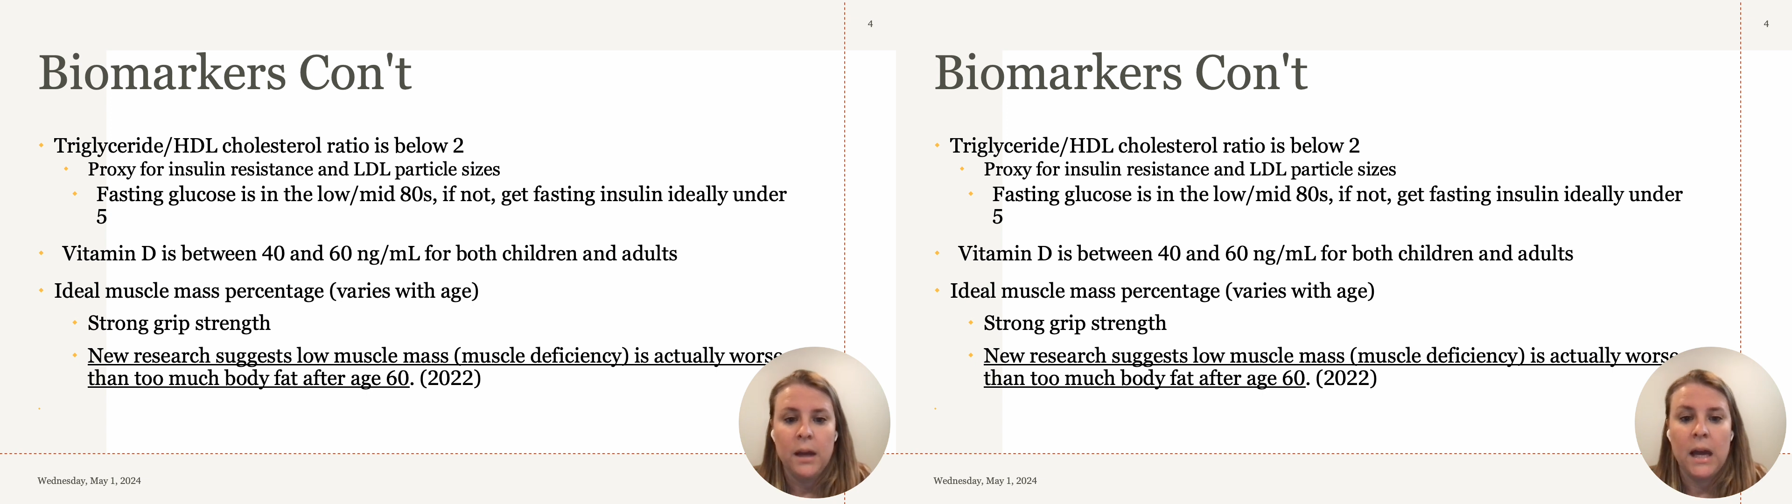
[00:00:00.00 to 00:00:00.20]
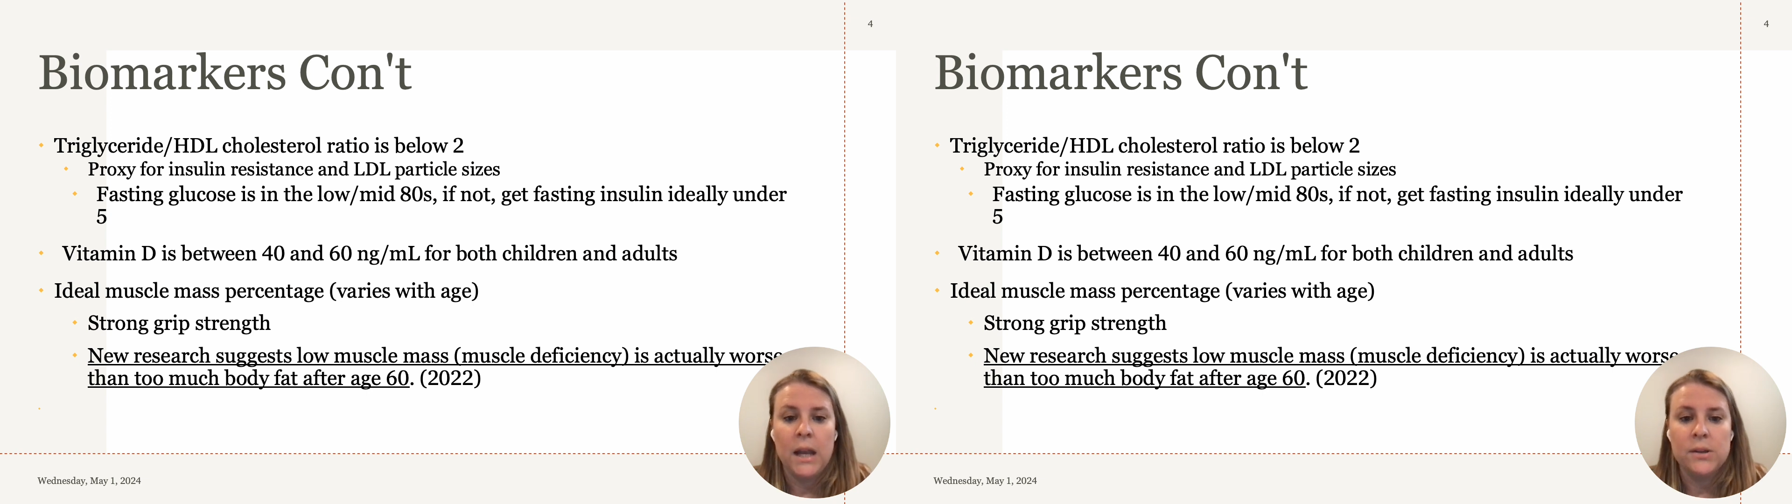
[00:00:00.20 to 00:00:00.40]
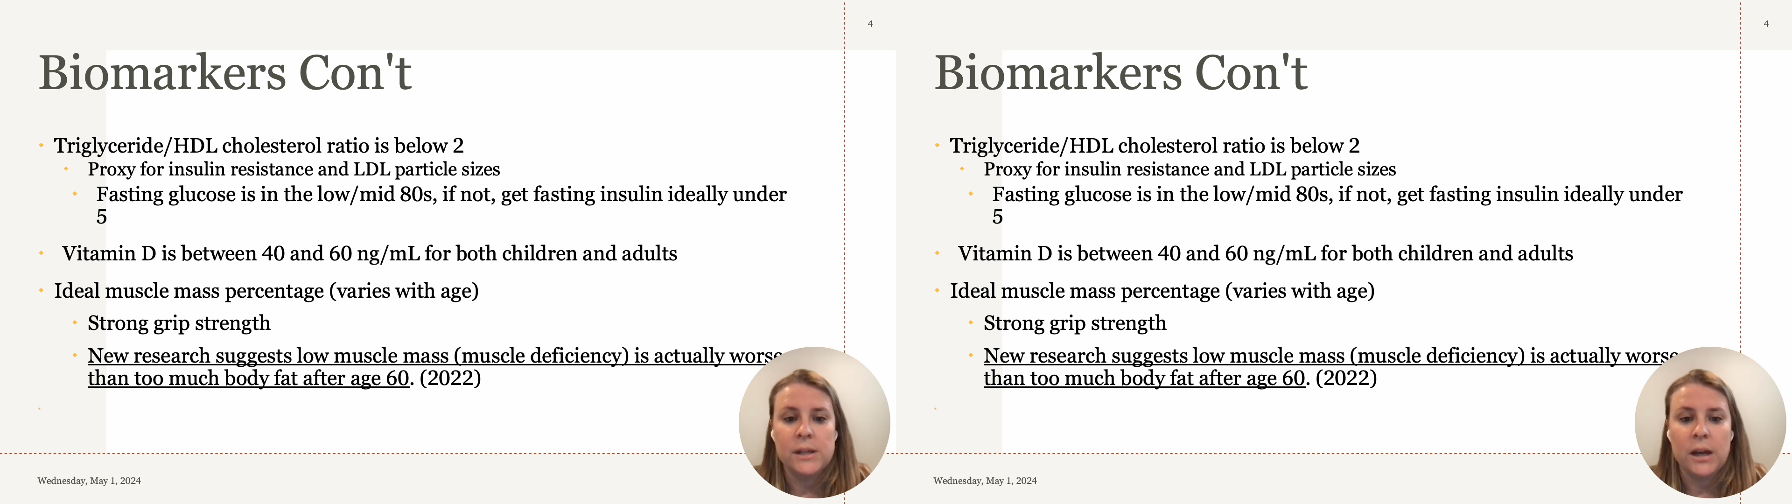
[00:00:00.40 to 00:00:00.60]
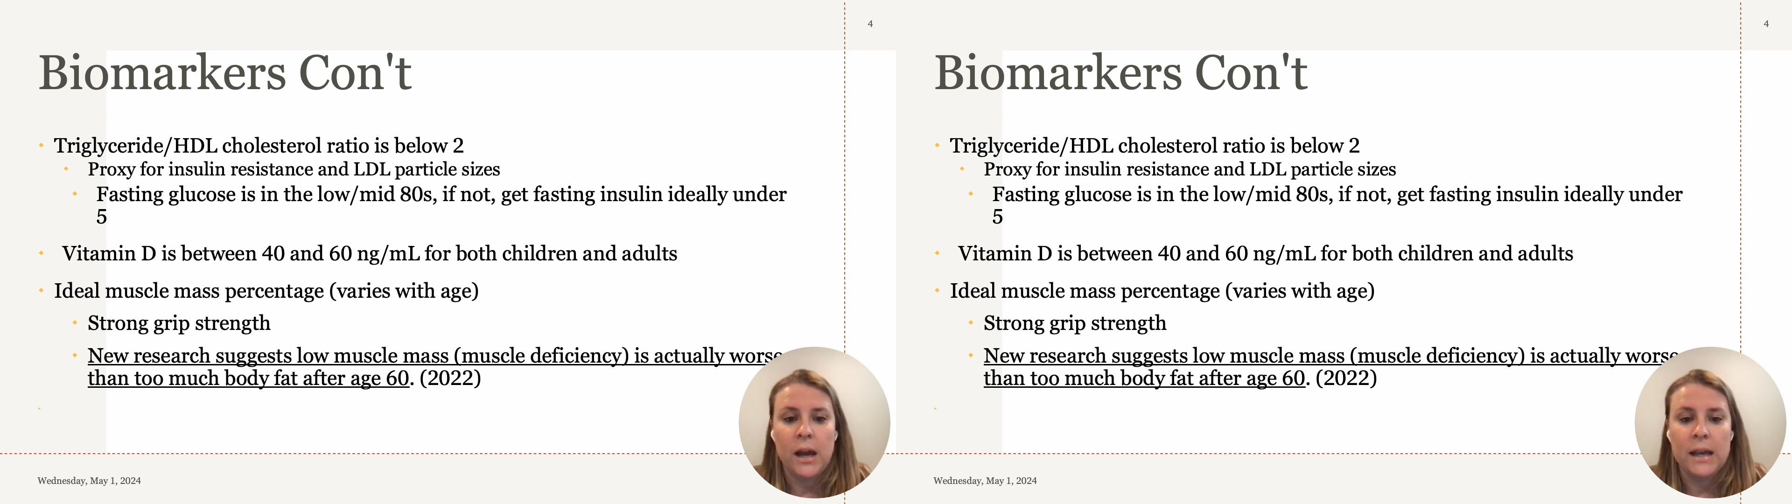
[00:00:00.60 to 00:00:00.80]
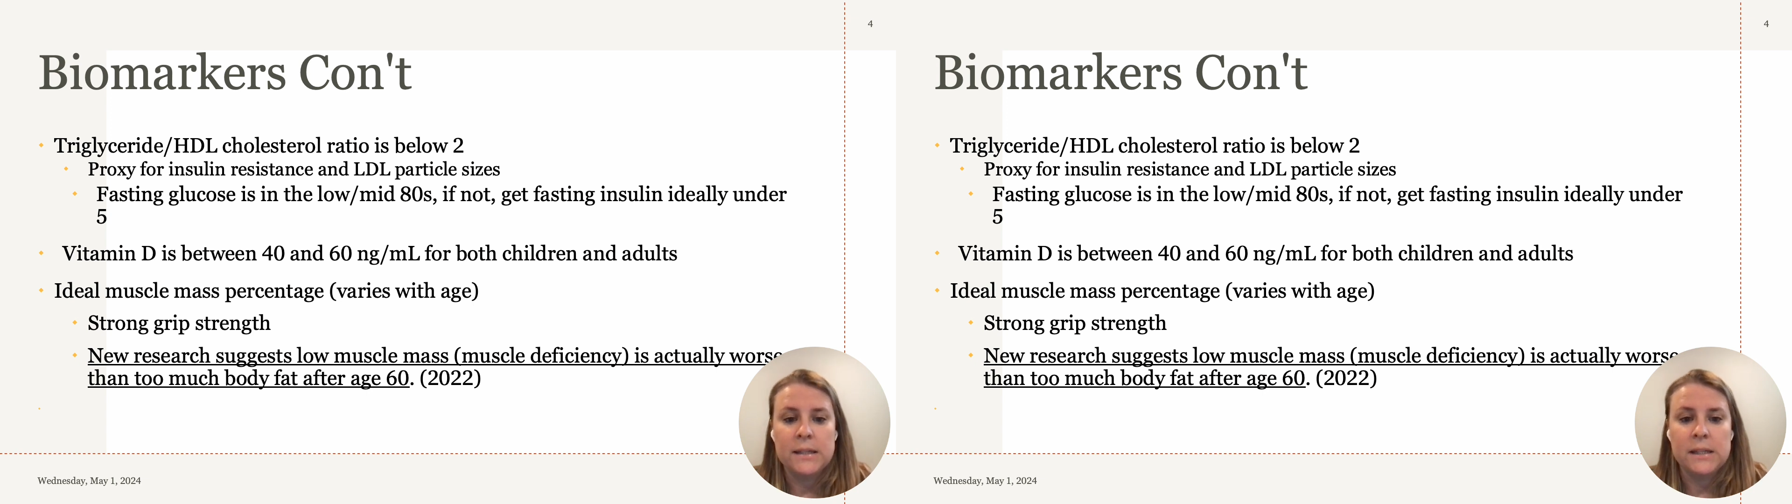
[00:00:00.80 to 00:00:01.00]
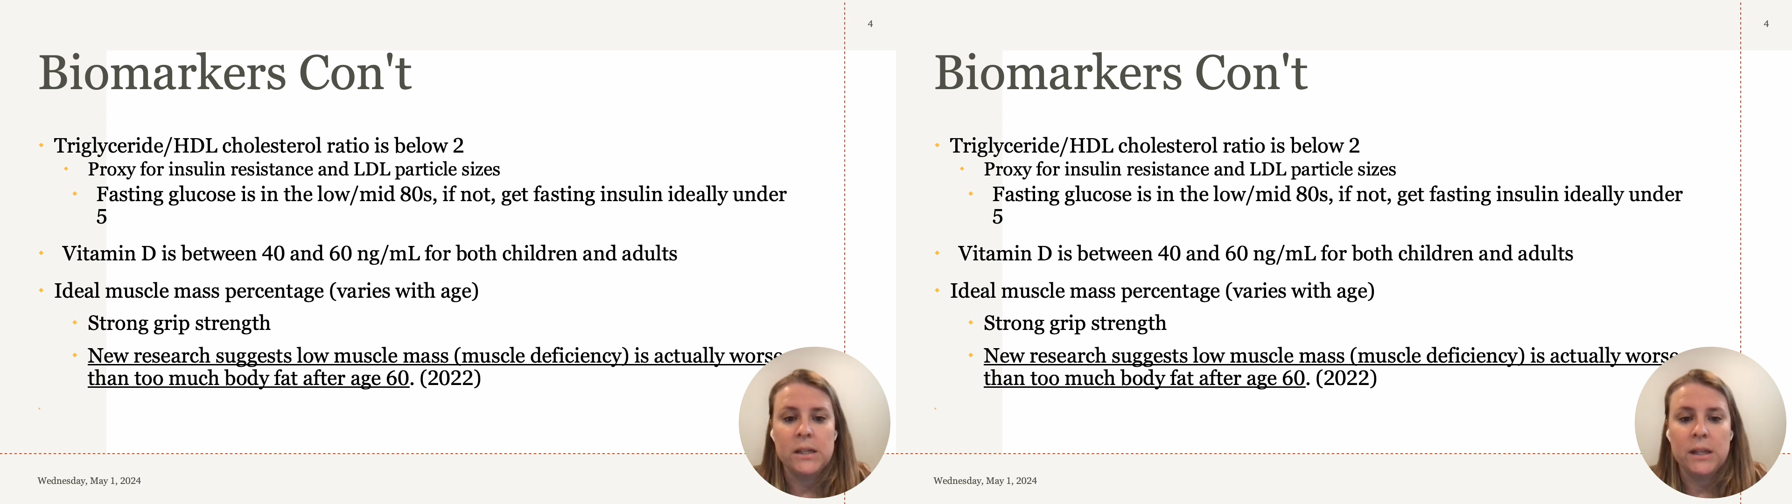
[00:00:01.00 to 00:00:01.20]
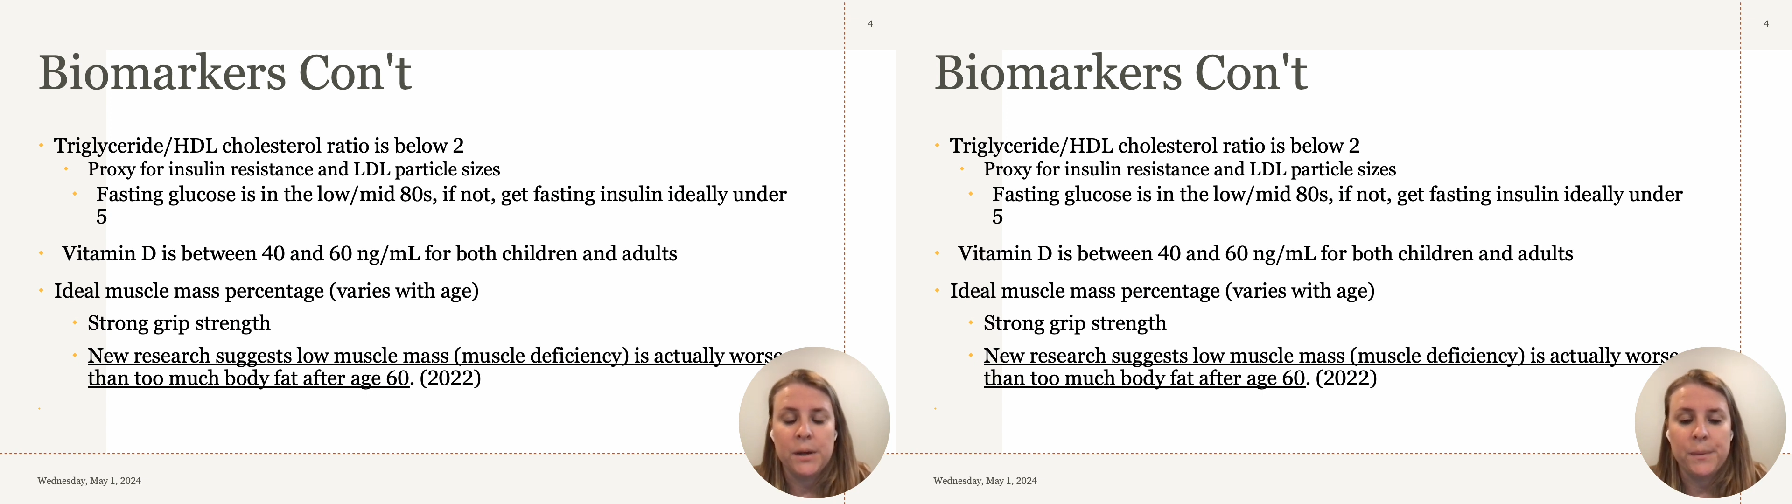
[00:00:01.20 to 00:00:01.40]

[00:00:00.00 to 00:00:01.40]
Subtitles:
And ideally,